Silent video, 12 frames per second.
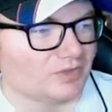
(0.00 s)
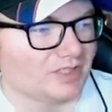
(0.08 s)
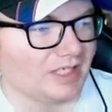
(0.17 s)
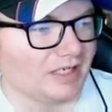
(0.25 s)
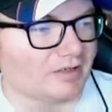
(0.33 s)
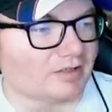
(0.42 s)
we'll
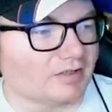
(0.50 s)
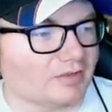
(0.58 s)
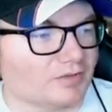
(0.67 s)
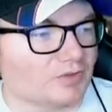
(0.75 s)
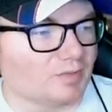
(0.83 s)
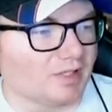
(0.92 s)
see how it
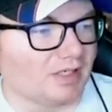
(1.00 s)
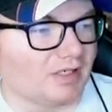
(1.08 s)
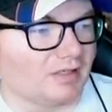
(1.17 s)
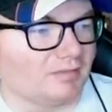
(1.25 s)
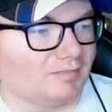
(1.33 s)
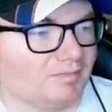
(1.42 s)
goes. But
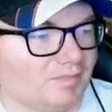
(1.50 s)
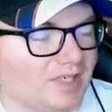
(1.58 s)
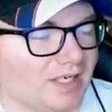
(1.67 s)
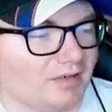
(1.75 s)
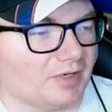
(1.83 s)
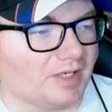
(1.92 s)
um,
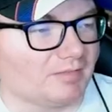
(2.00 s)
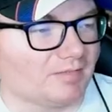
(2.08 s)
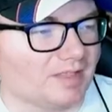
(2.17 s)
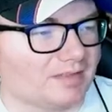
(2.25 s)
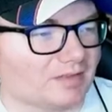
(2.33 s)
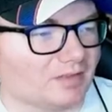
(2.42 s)
anyway,
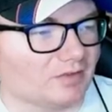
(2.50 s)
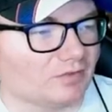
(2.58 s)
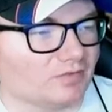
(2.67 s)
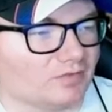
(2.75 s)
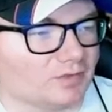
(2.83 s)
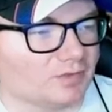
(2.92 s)
that's
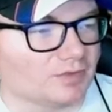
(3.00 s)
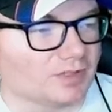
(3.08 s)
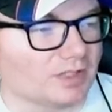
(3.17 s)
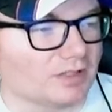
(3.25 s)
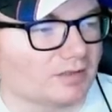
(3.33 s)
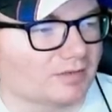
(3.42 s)
all future
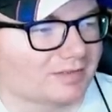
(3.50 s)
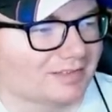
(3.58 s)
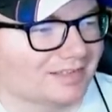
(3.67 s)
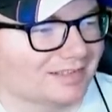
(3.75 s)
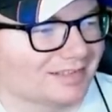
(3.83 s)
talk.